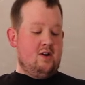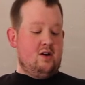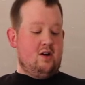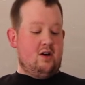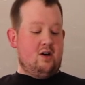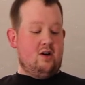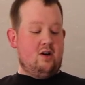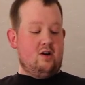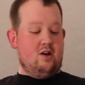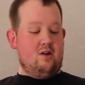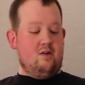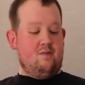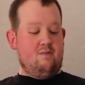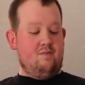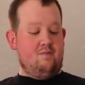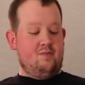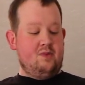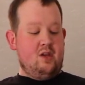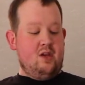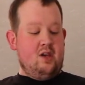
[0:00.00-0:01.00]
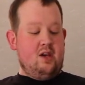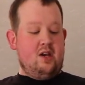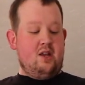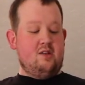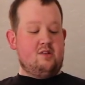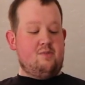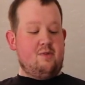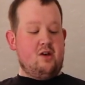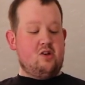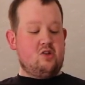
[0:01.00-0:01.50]
And
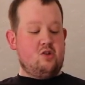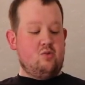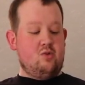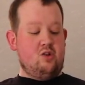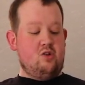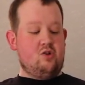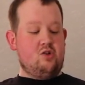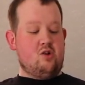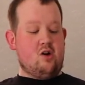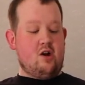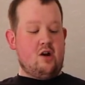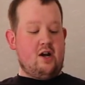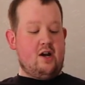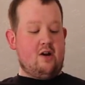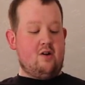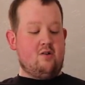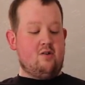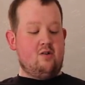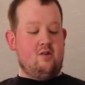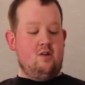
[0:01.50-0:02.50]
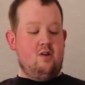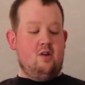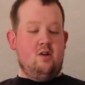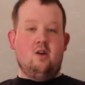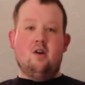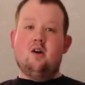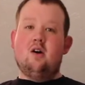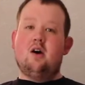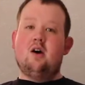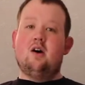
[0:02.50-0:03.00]
especially when you start out,
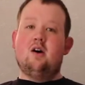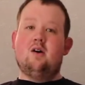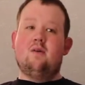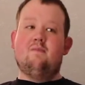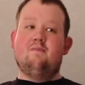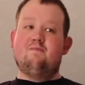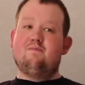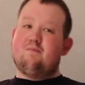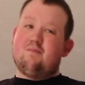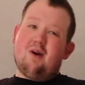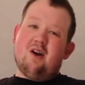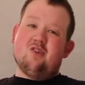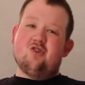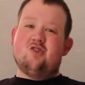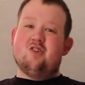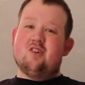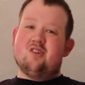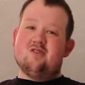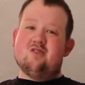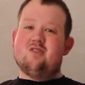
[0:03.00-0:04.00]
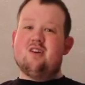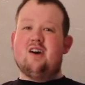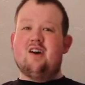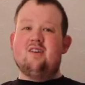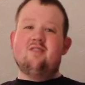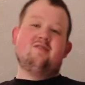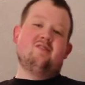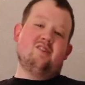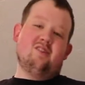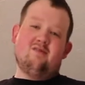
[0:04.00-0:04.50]
brown sugar is
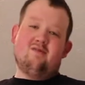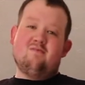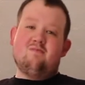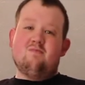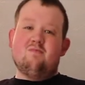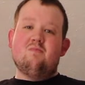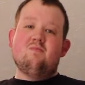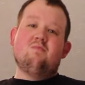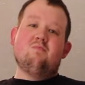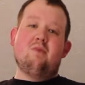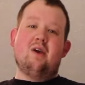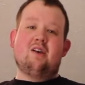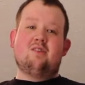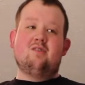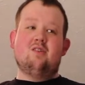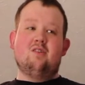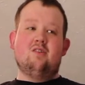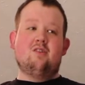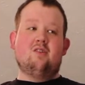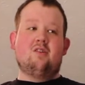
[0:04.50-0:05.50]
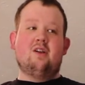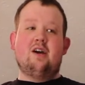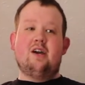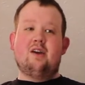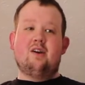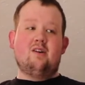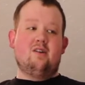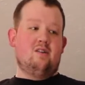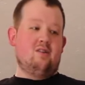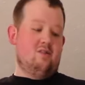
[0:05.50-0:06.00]
nice and it makes it look
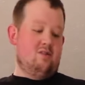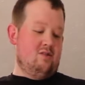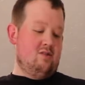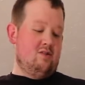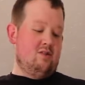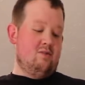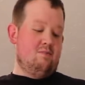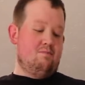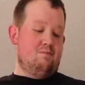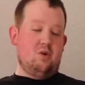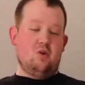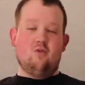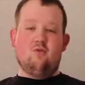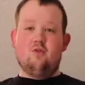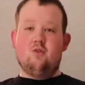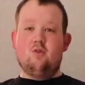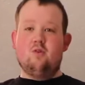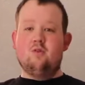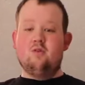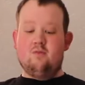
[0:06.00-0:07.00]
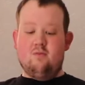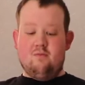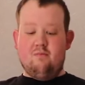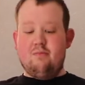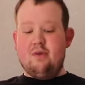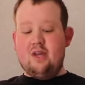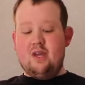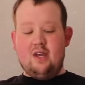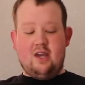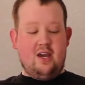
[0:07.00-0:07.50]
like beautiful
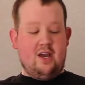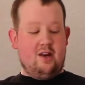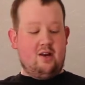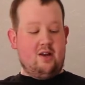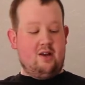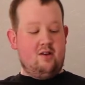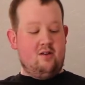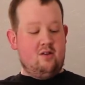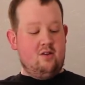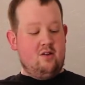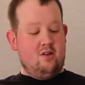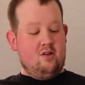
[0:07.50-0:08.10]
meat candy.